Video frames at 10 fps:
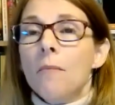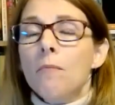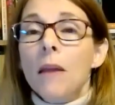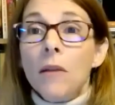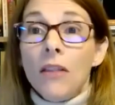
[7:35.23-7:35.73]

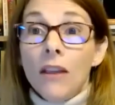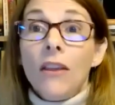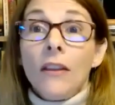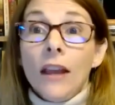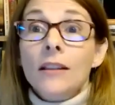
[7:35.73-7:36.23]
Maybe they
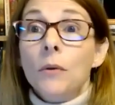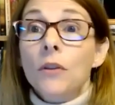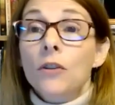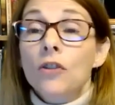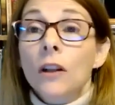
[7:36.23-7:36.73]
think that's what
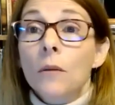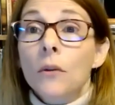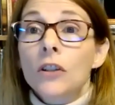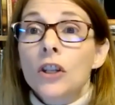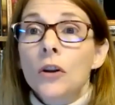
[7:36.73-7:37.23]
they're struggling
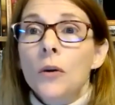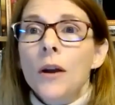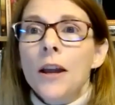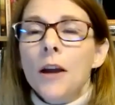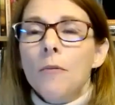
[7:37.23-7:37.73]
with
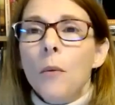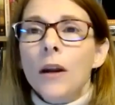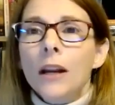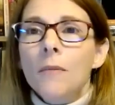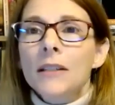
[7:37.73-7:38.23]
too. But
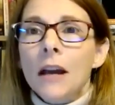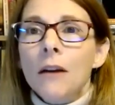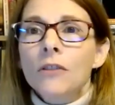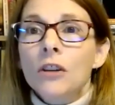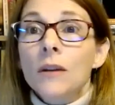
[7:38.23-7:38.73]
what it comes
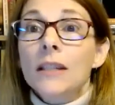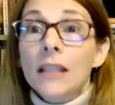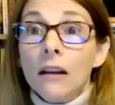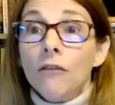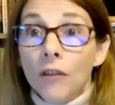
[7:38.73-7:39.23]
down to is
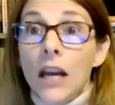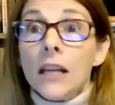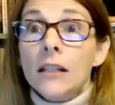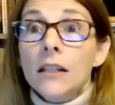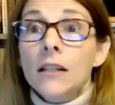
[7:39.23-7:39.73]
they're afraid.